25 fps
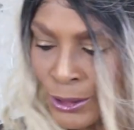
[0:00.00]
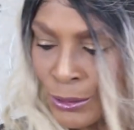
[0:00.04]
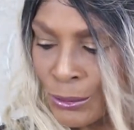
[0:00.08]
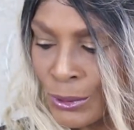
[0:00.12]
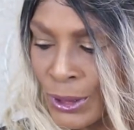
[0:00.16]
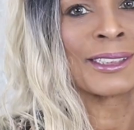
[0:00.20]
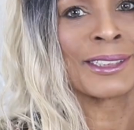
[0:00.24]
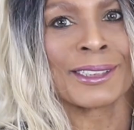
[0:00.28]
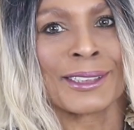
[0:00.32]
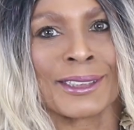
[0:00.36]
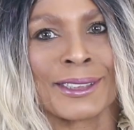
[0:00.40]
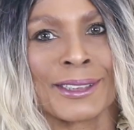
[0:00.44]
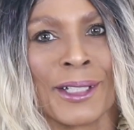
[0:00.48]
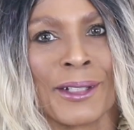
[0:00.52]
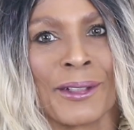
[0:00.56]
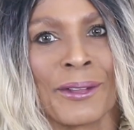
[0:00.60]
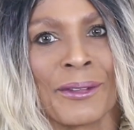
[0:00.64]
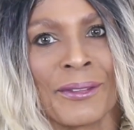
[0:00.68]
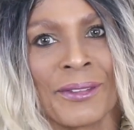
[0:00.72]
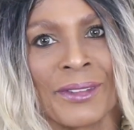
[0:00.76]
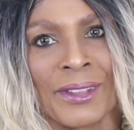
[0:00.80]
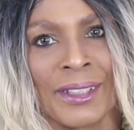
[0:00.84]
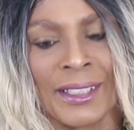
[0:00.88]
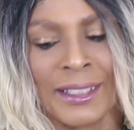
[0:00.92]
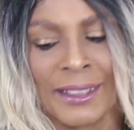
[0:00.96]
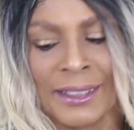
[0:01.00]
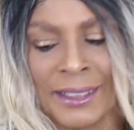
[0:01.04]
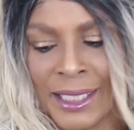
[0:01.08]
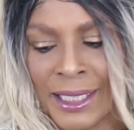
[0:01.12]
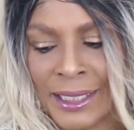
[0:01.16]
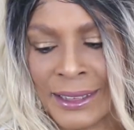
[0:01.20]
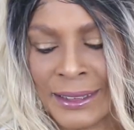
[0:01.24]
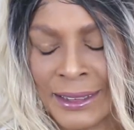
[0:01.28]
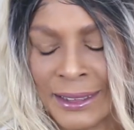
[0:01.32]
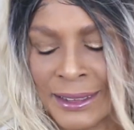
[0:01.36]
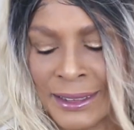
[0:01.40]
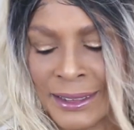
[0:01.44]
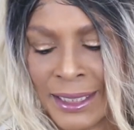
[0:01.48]
So the
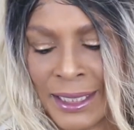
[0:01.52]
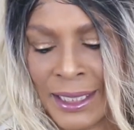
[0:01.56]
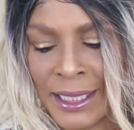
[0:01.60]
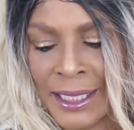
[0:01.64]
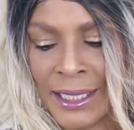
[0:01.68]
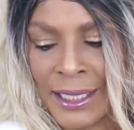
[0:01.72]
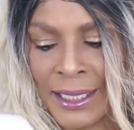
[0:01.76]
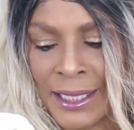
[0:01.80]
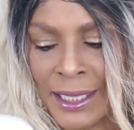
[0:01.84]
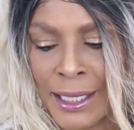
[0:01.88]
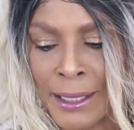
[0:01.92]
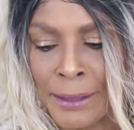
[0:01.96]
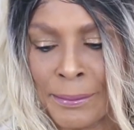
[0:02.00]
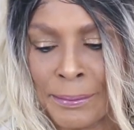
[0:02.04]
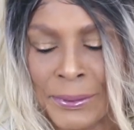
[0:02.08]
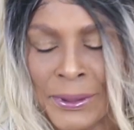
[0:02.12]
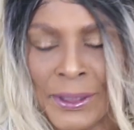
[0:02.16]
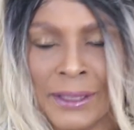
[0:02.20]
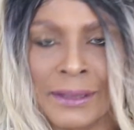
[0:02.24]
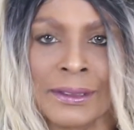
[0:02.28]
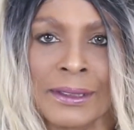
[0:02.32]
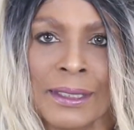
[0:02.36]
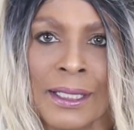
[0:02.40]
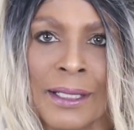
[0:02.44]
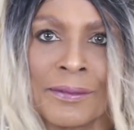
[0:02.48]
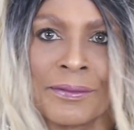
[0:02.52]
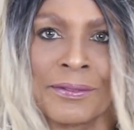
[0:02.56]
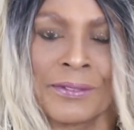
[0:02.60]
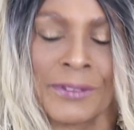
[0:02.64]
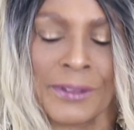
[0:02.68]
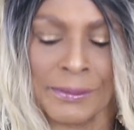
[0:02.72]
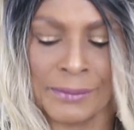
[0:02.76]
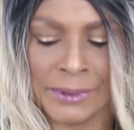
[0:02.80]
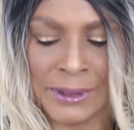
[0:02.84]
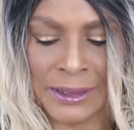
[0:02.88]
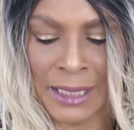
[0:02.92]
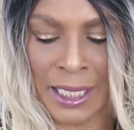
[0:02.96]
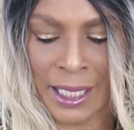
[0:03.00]
next thing I picked up
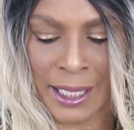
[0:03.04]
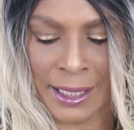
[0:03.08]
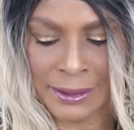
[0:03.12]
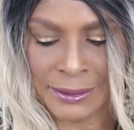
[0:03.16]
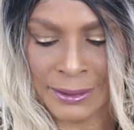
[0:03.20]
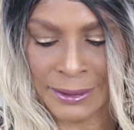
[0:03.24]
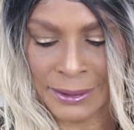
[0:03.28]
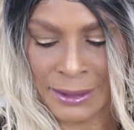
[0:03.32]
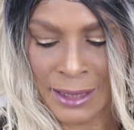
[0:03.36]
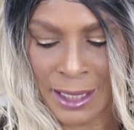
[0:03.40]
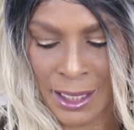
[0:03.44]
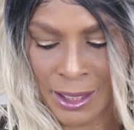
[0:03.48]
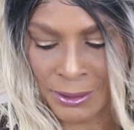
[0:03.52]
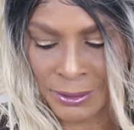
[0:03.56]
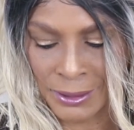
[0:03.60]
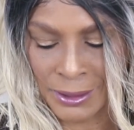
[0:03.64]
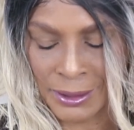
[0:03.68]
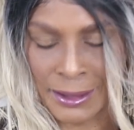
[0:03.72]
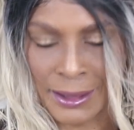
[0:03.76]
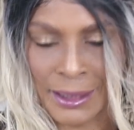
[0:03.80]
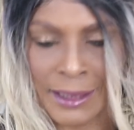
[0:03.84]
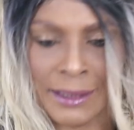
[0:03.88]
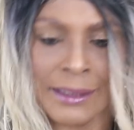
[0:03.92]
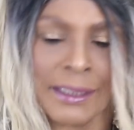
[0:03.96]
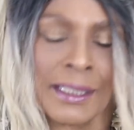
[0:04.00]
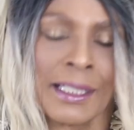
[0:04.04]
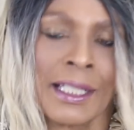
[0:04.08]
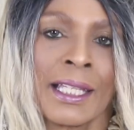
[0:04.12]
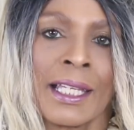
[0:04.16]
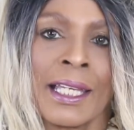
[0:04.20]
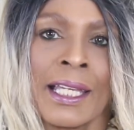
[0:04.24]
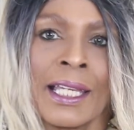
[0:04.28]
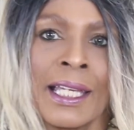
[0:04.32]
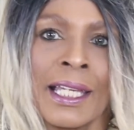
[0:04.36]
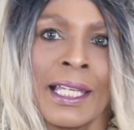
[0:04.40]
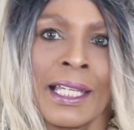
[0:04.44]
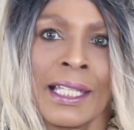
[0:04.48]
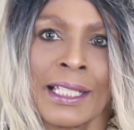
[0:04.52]
from Saks Outlet,
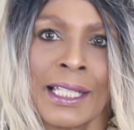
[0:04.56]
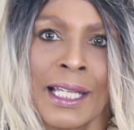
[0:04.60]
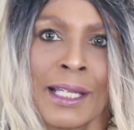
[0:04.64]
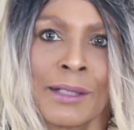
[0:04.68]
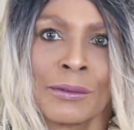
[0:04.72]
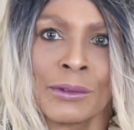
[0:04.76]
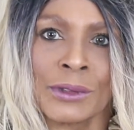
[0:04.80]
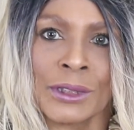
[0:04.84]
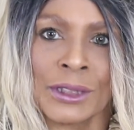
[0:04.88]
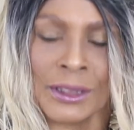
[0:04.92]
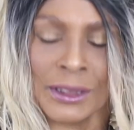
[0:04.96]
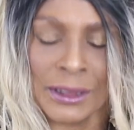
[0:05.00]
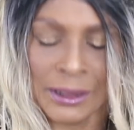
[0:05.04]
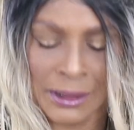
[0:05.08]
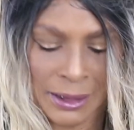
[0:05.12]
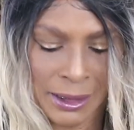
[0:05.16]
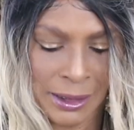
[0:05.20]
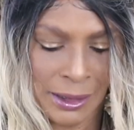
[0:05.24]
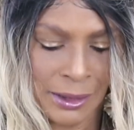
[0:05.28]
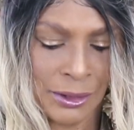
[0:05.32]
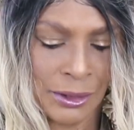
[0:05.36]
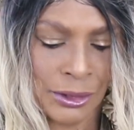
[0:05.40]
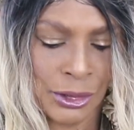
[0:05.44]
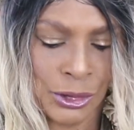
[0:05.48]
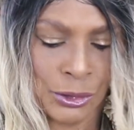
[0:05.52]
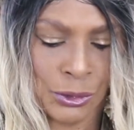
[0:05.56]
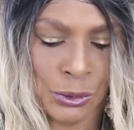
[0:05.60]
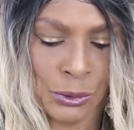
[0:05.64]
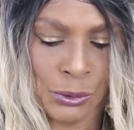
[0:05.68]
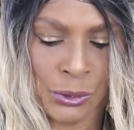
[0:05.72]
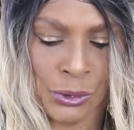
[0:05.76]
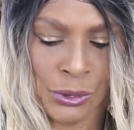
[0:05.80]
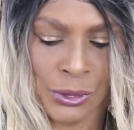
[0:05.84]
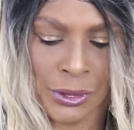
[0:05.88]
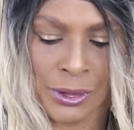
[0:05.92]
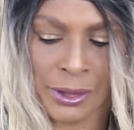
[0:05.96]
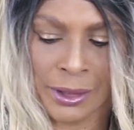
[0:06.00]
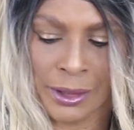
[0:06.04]
and I was in the
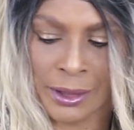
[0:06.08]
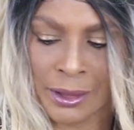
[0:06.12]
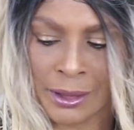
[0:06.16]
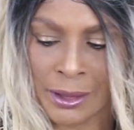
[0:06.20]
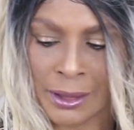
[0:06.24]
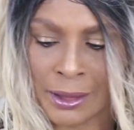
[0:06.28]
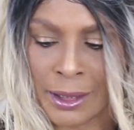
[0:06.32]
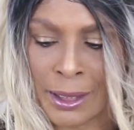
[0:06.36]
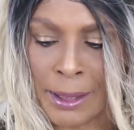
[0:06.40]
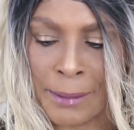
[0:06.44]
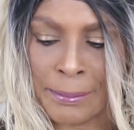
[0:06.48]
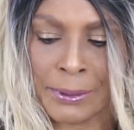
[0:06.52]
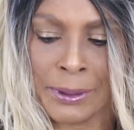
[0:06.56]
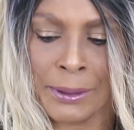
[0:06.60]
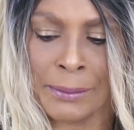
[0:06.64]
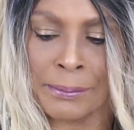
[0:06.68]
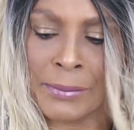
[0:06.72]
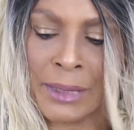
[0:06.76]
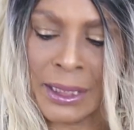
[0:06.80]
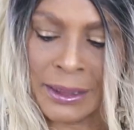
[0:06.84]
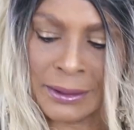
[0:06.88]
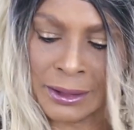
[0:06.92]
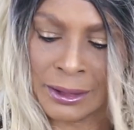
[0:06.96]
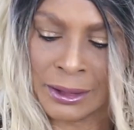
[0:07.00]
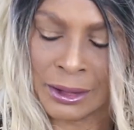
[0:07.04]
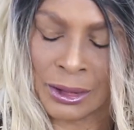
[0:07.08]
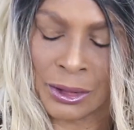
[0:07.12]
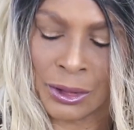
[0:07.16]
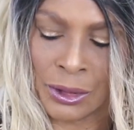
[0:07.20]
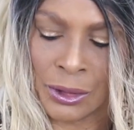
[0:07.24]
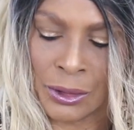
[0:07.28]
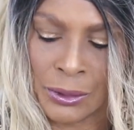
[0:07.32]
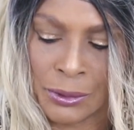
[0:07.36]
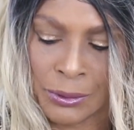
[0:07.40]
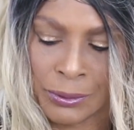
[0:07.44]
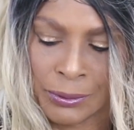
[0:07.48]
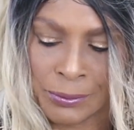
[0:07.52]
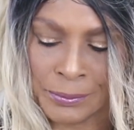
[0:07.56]
store a couple of months
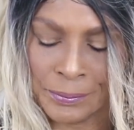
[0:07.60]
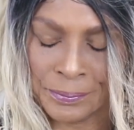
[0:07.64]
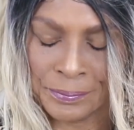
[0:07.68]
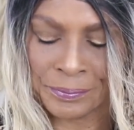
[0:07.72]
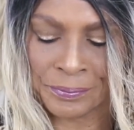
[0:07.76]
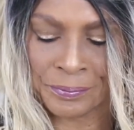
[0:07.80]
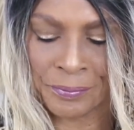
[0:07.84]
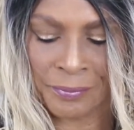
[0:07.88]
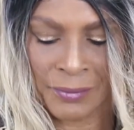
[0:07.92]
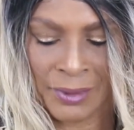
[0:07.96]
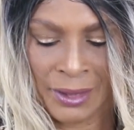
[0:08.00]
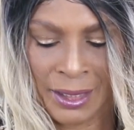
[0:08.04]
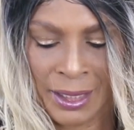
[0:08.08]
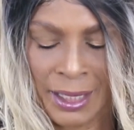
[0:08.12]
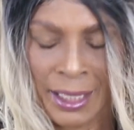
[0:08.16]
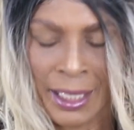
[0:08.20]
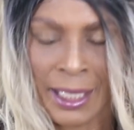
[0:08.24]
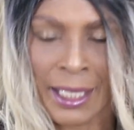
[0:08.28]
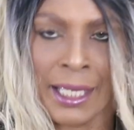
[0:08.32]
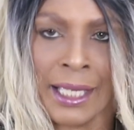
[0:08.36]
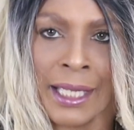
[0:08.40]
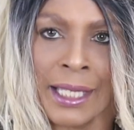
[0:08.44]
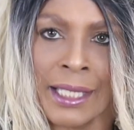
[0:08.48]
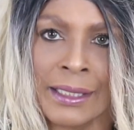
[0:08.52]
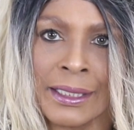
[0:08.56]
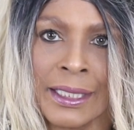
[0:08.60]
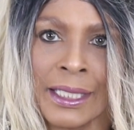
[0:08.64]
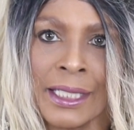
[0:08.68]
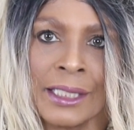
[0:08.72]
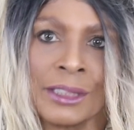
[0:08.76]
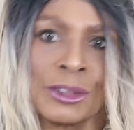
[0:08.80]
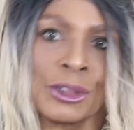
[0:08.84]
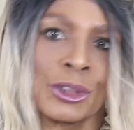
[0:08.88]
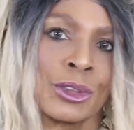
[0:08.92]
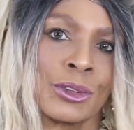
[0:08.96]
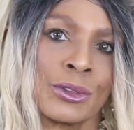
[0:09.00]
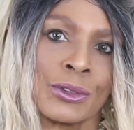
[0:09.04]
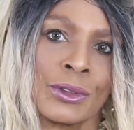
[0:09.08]
ago, and
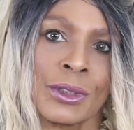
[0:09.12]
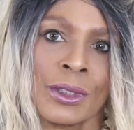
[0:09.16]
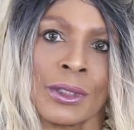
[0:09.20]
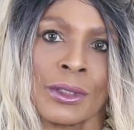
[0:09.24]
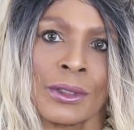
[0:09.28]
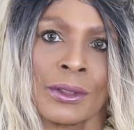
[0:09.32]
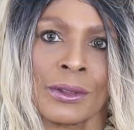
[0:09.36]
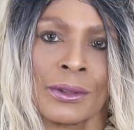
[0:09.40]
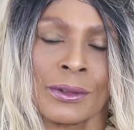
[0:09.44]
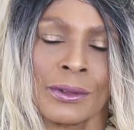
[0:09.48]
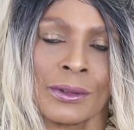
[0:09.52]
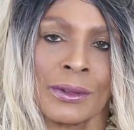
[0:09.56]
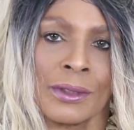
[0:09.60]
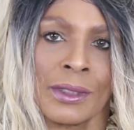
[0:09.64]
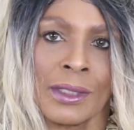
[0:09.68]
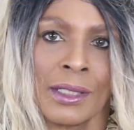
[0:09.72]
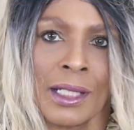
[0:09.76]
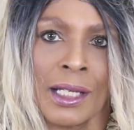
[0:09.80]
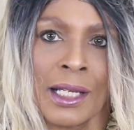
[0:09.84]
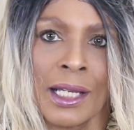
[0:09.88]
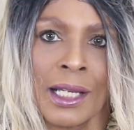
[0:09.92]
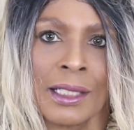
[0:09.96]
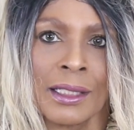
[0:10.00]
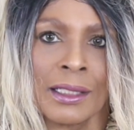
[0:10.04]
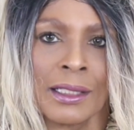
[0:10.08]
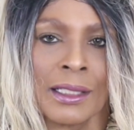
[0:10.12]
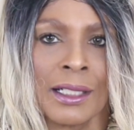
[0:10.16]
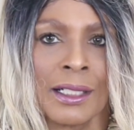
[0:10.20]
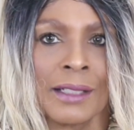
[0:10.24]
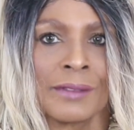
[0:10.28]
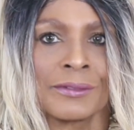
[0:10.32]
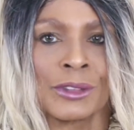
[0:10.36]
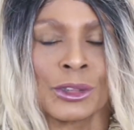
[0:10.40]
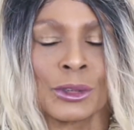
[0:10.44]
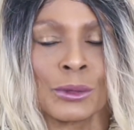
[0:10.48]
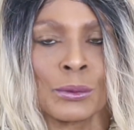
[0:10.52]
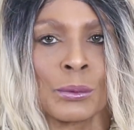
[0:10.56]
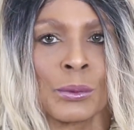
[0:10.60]
as you know, I
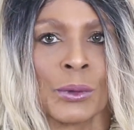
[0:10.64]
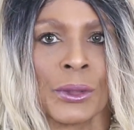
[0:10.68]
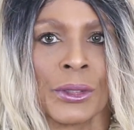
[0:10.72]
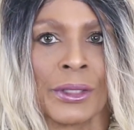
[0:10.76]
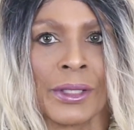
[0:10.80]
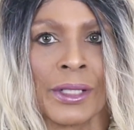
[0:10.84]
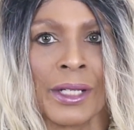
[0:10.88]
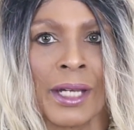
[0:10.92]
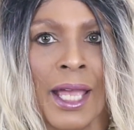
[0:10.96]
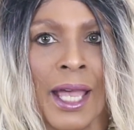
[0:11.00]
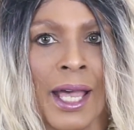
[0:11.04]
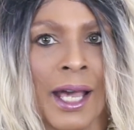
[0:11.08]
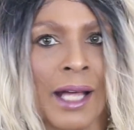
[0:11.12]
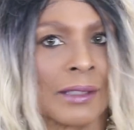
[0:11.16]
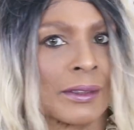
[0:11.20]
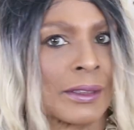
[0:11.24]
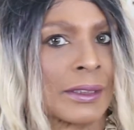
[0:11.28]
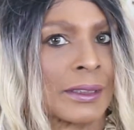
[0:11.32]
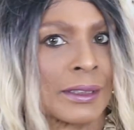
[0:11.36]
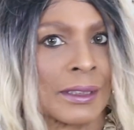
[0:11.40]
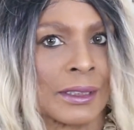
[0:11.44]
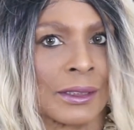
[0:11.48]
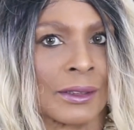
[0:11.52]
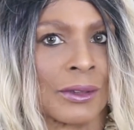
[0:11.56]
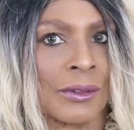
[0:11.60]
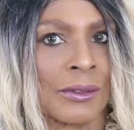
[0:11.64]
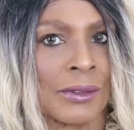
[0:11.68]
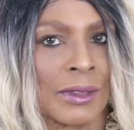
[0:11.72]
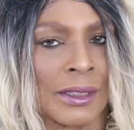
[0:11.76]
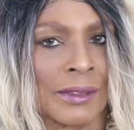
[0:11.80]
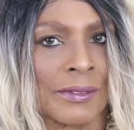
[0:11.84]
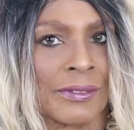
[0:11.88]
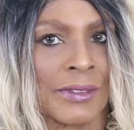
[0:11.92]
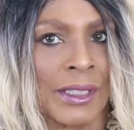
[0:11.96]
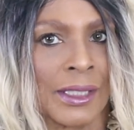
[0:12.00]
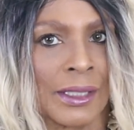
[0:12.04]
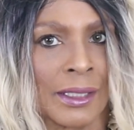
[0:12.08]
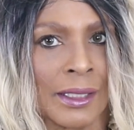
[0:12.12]
love to wear Alice and
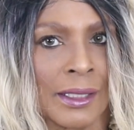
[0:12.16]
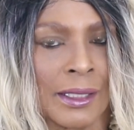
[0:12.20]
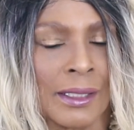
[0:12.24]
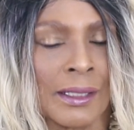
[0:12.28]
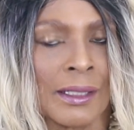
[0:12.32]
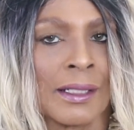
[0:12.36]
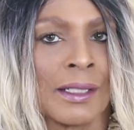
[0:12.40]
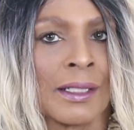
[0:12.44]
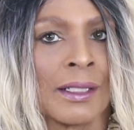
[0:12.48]
Olivia